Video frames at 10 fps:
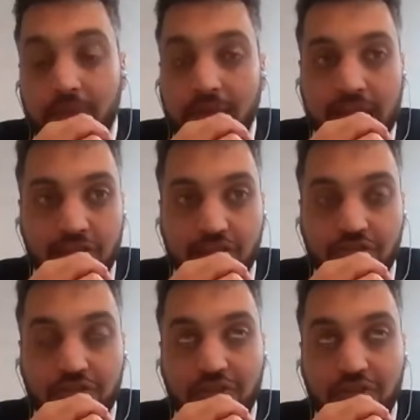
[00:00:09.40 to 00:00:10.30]

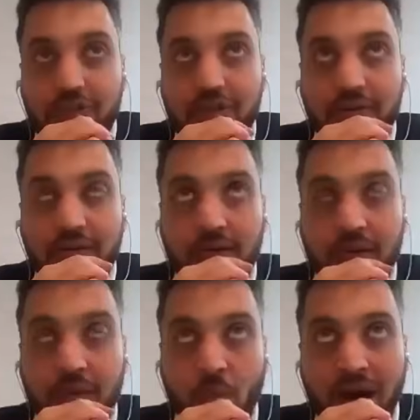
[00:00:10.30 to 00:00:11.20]
He's
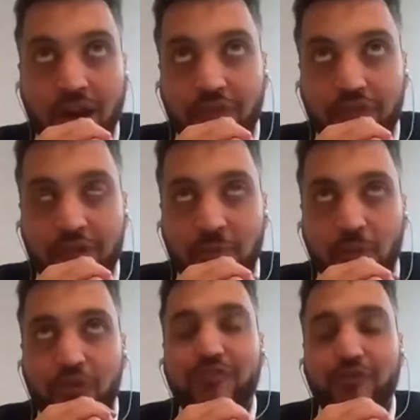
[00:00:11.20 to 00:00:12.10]
one of the
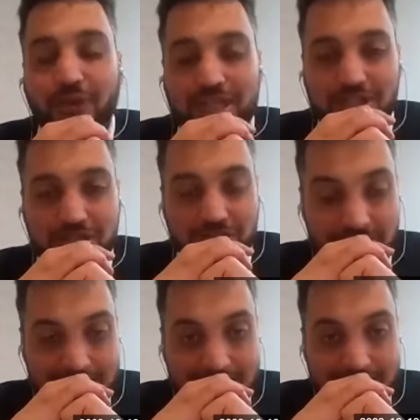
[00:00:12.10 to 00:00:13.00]
most
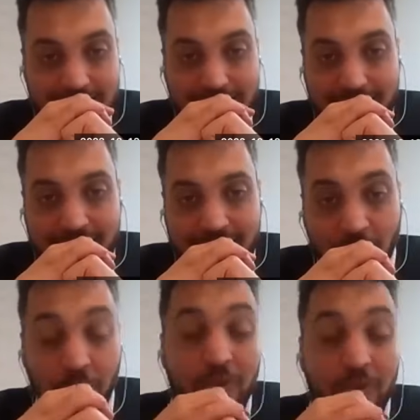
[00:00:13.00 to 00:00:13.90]
influential,
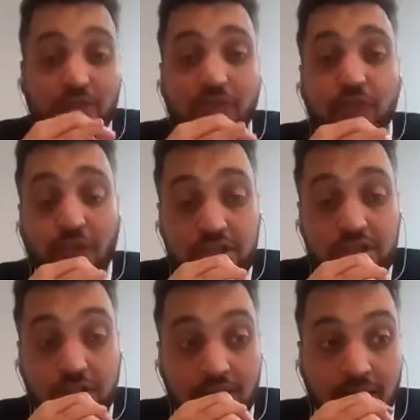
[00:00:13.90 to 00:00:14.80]
or probably most
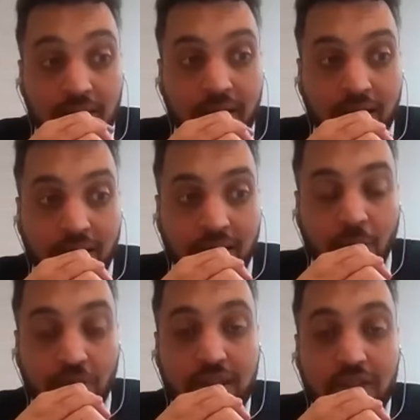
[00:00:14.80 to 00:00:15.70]
influential
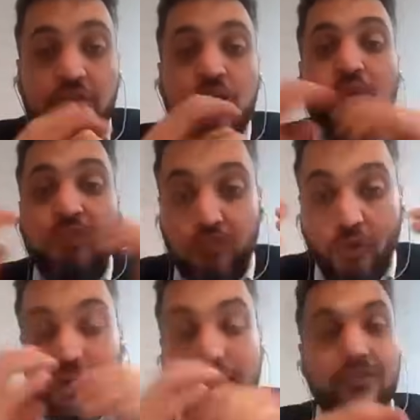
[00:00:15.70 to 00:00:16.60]
among the new
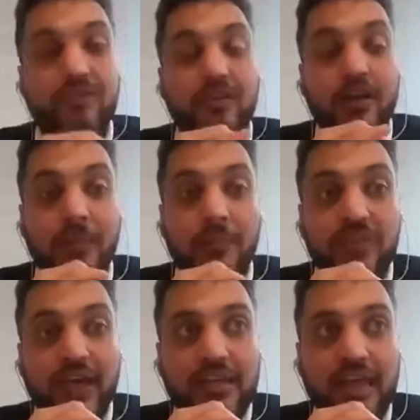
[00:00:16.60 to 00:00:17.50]
historians
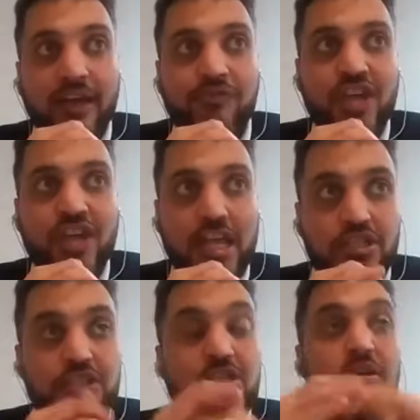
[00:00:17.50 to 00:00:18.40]
that have
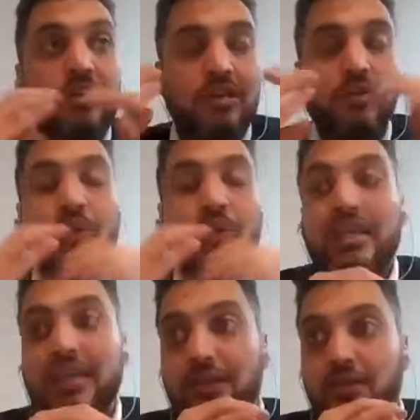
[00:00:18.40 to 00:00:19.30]
changed the way
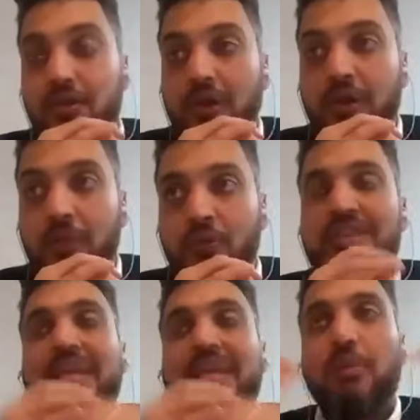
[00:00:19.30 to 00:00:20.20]
that we
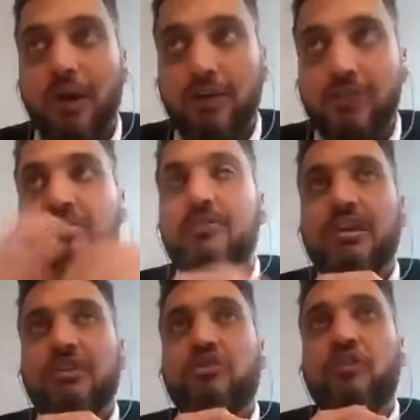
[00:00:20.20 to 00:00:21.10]
think about the
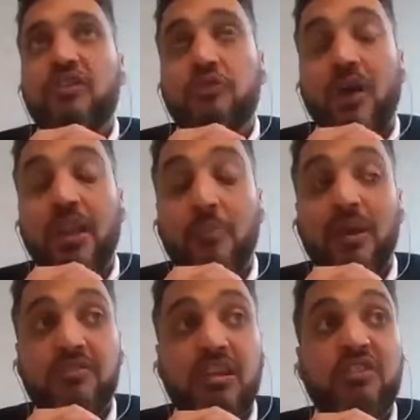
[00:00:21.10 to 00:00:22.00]
history of Israel and
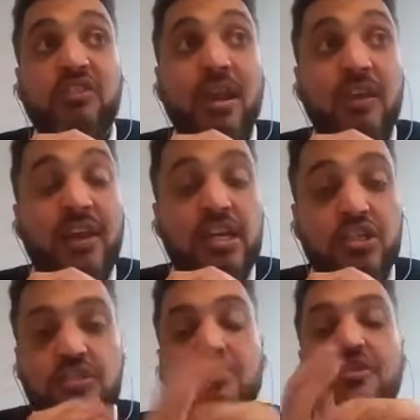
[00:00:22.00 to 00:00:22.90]
Palestinian-Israeli
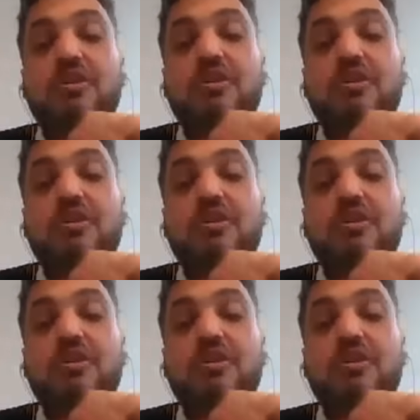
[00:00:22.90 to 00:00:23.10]
relations